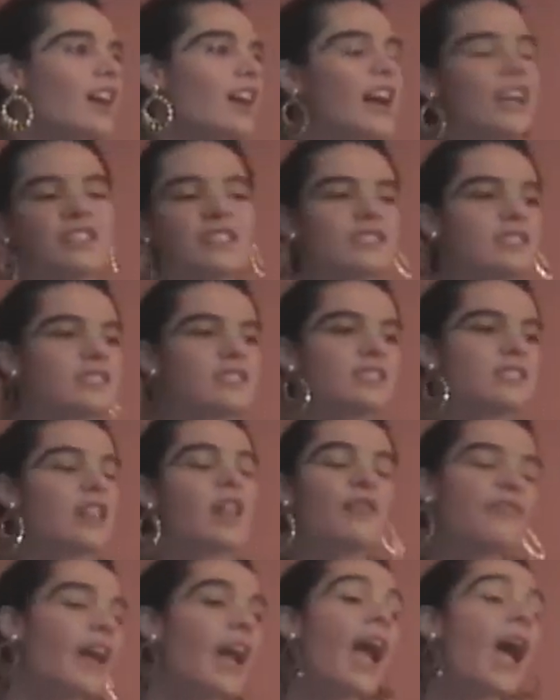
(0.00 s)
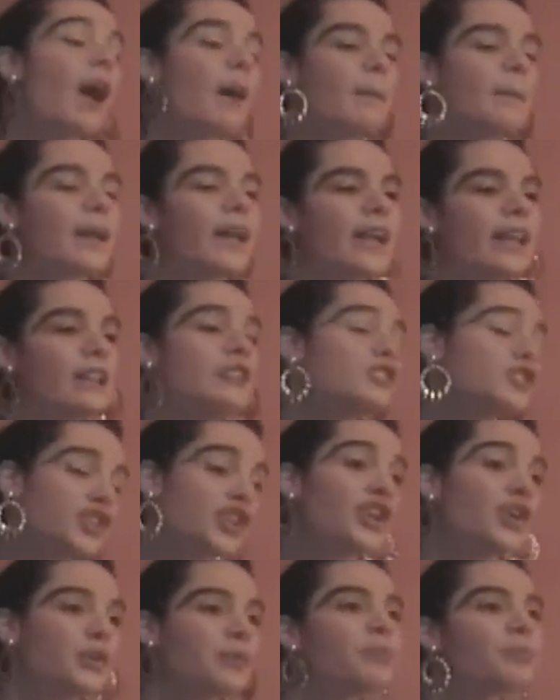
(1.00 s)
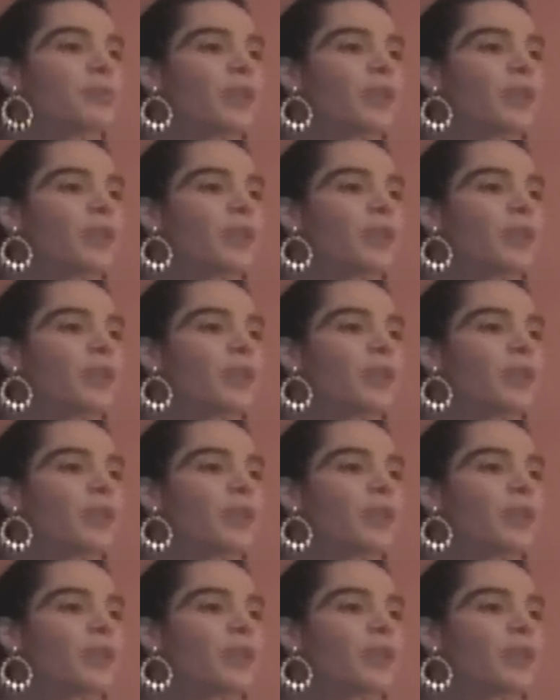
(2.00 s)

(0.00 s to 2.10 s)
I just self ham, and it's true.